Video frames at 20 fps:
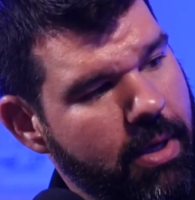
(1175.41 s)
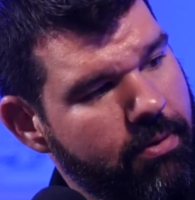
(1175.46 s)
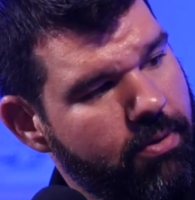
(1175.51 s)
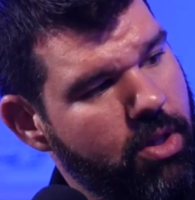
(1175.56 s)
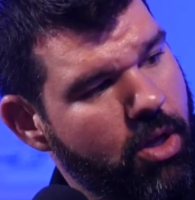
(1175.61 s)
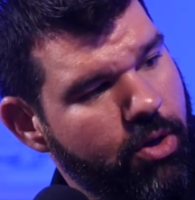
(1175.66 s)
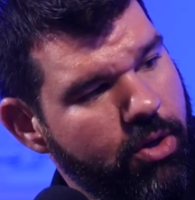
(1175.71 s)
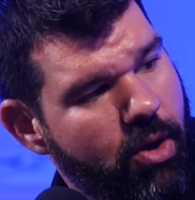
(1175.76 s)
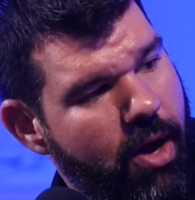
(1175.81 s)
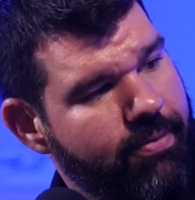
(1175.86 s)

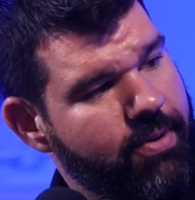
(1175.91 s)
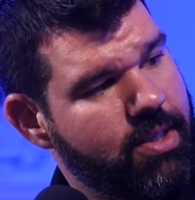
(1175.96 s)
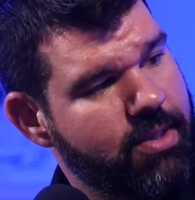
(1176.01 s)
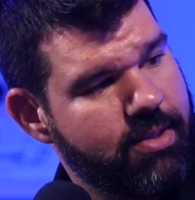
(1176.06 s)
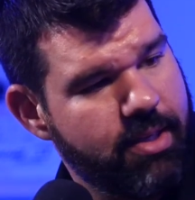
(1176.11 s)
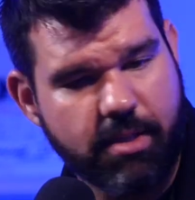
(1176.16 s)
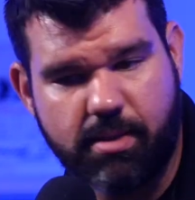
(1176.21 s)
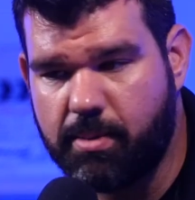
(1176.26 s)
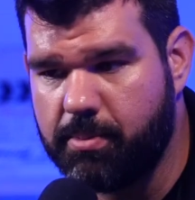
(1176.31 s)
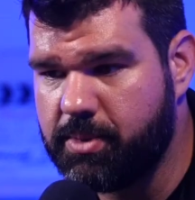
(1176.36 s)
Even no. though you have the
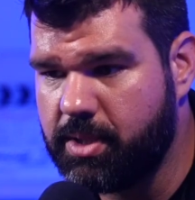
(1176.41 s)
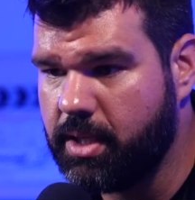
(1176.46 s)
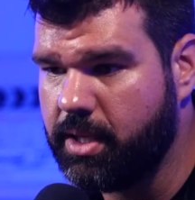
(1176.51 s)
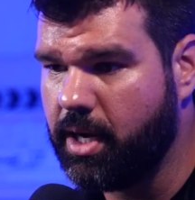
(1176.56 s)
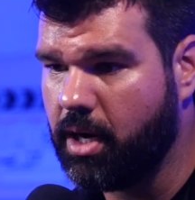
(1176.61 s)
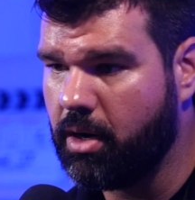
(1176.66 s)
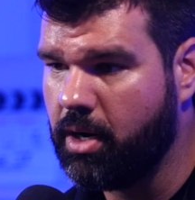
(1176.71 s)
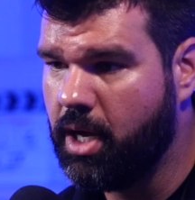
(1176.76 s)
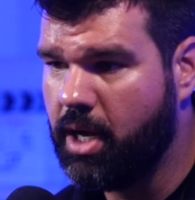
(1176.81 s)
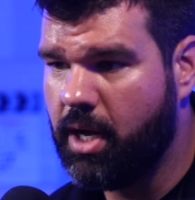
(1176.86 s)
systems in
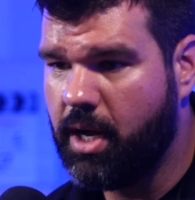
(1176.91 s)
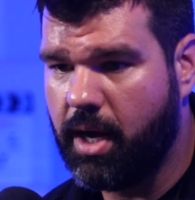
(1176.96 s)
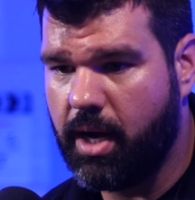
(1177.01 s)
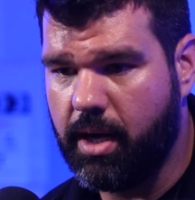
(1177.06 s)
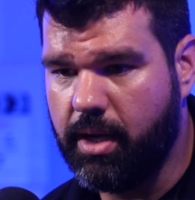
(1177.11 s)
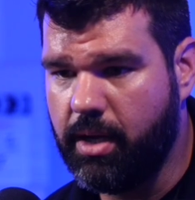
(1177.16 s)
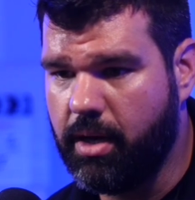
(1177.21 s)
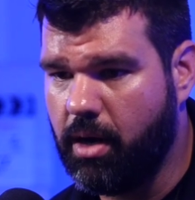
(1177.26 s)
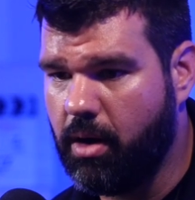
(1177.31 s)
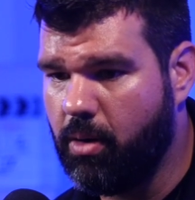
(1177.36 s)
there,
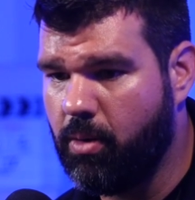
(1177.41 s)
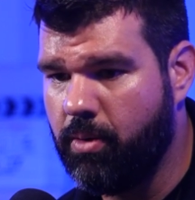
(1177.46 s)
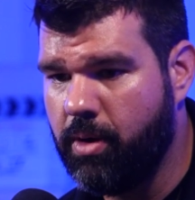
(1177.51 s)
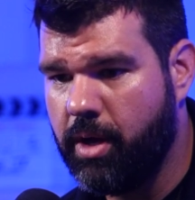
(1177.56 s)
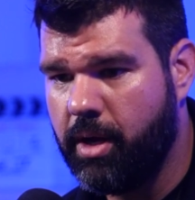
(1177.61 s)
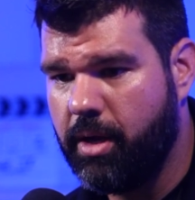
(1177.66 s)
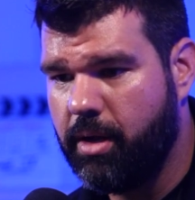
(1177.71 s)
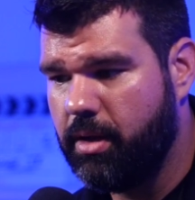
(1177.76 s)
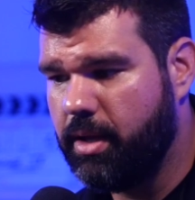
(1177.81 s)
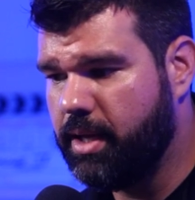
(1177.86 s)
uh, you know,
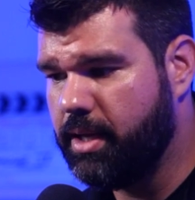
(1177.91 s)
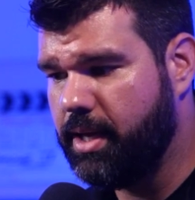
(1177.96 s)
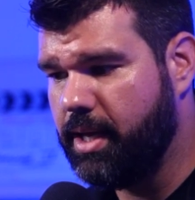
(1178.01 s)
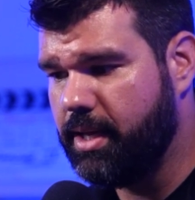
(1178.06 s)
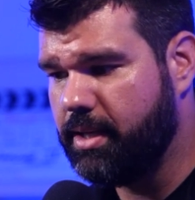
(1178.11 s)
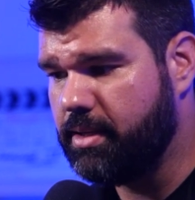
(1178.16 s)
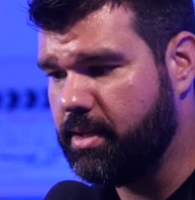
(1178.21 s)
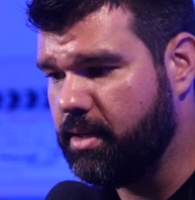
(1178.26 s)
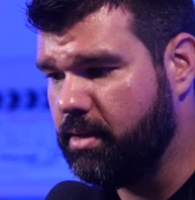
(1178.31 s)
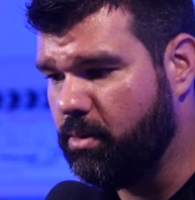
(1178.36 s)
it,
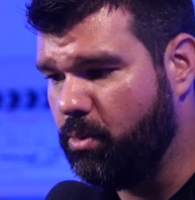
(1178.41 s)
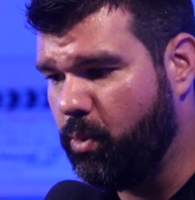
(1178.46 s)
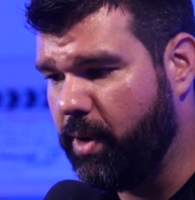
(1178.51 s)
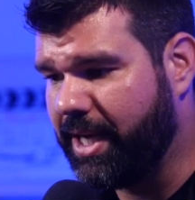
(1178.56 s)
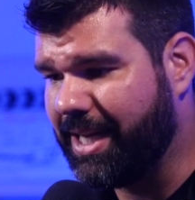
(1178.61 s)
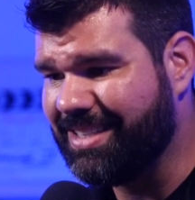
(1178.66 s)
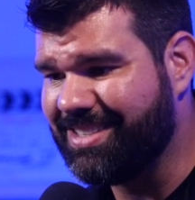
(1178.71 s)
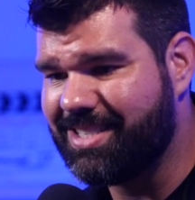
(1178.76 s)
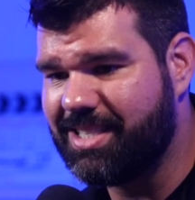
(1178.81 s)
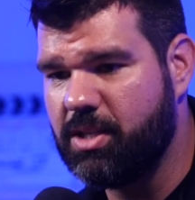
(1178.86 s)
it
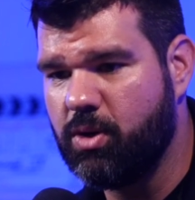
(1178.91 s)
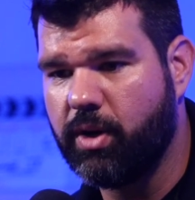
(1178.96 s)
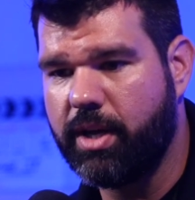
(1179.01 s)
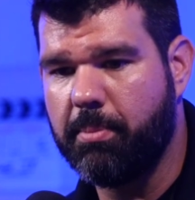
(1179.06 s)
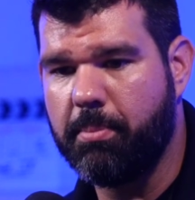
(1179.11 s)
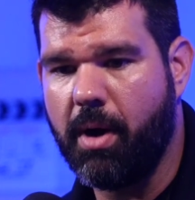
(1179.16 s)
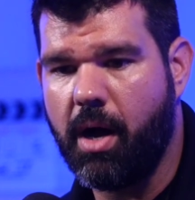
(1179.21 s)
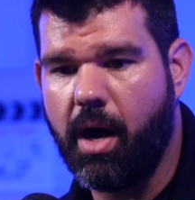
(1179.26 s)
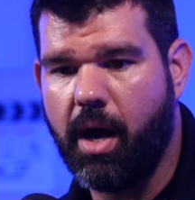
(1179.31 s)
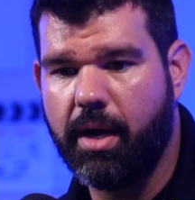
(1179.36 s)
we can still
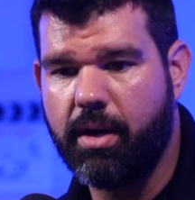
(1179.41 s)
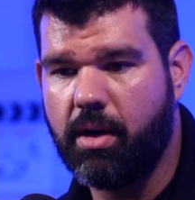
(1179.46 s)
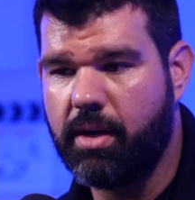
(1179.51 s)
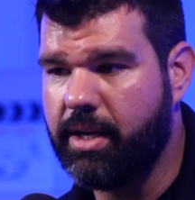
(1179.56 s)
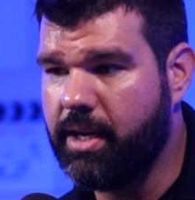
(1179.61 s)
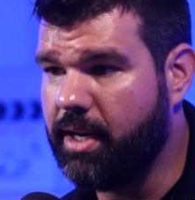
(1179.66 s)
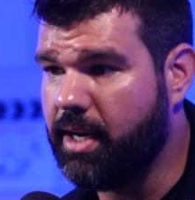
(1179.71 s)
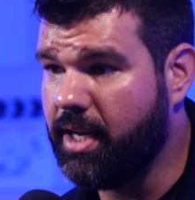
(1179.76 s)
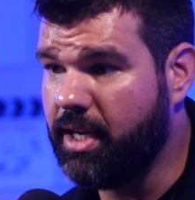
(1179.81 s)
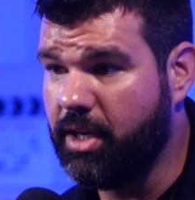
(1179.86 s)
get behind
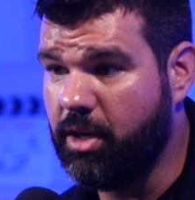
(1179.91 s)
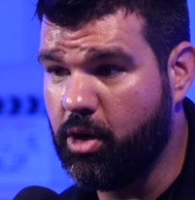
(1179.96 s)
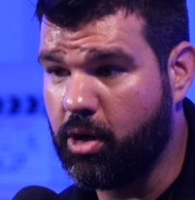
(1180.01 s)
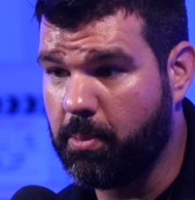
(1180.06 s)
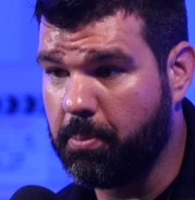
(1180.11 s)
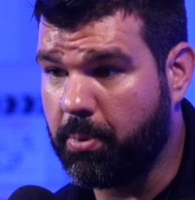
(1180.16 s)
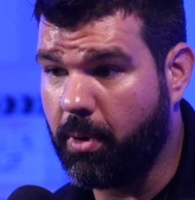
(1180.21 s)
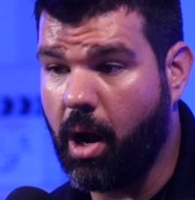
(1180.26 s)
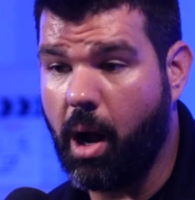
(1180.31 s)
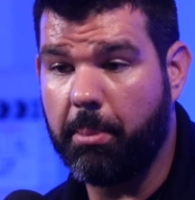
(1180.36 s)
on it, and you
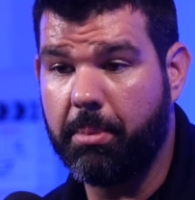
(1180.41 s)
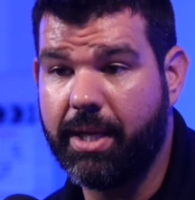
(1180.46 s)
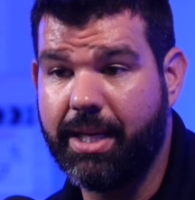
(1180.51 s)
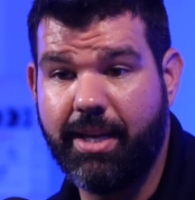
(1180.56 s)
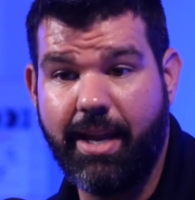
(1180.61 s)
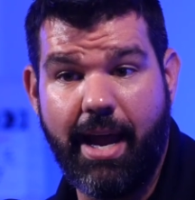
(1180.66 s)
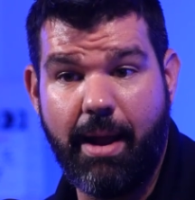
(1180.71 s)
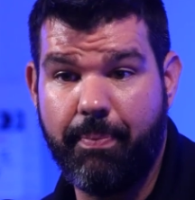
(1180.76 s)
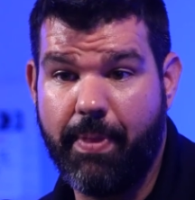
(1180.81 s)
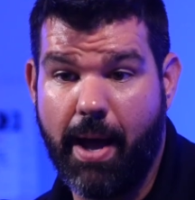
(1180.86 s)
can probably
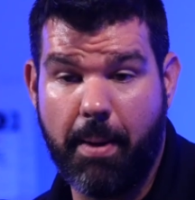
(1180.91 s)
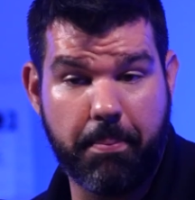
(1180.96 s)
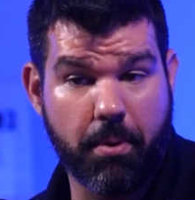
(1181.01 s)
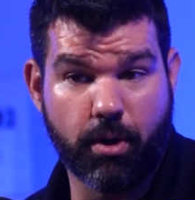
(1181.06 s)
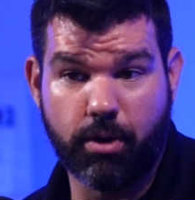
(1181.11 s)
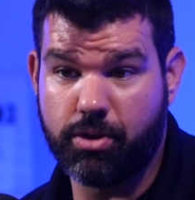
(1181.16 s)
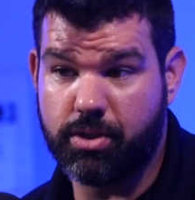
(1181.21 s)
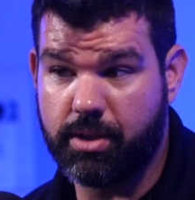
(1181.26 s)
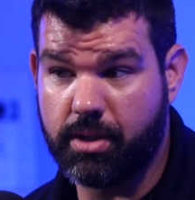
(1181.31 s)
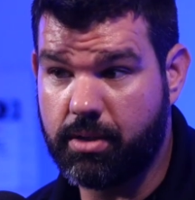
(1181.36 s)
name that
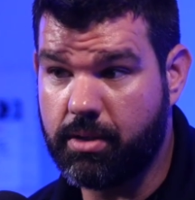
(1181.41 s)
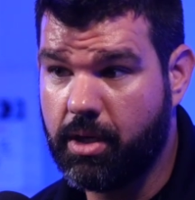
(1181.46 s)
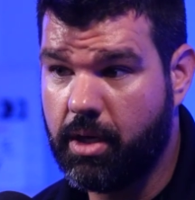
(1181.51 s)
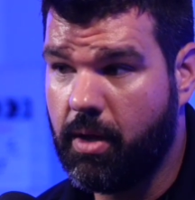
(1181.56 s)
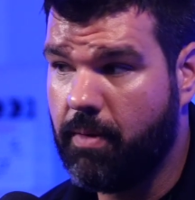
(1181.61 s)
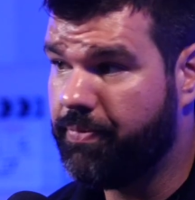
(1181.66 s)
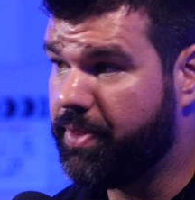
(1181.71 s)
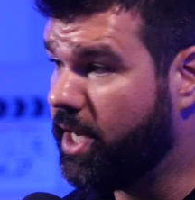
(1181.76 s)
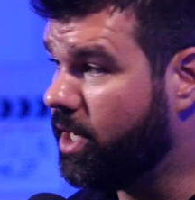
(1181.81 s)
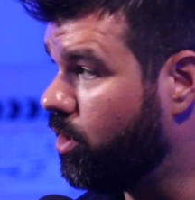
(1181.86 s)
person
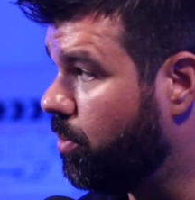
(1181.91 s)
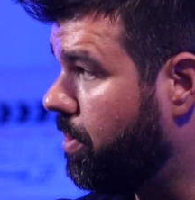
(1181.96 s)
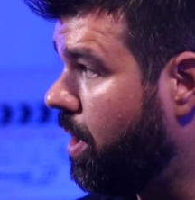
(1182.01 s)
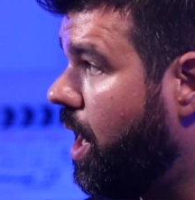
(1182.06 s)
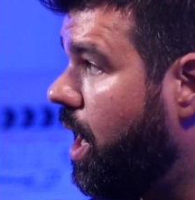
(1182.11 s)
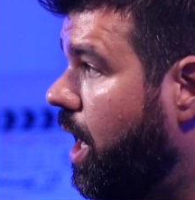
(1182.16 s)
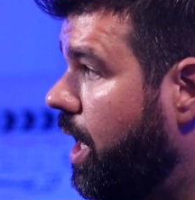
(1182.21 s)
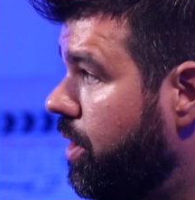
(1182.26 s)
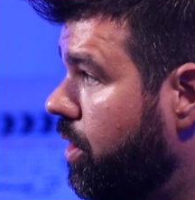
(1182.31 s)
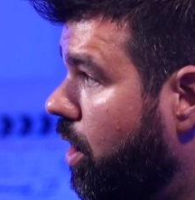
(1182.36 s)
that you're
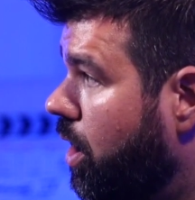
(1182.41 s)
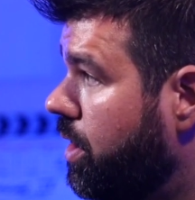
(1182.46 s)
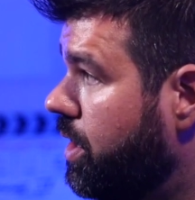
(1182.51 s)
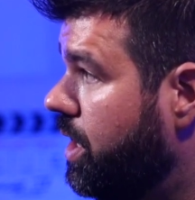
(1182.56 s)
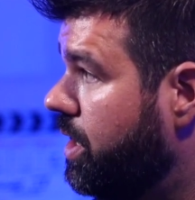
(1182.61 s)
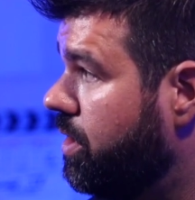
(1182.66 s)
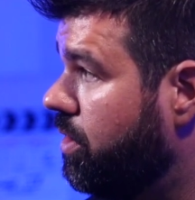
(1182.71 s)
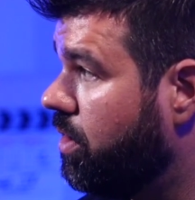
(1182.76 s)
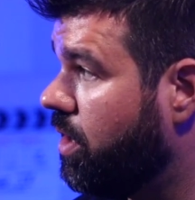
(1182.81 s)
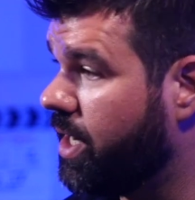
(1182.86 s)
behind
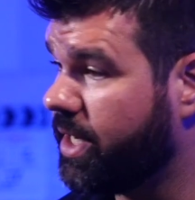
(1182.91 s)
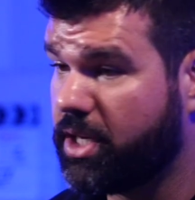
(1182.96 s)
on, and you're yeah.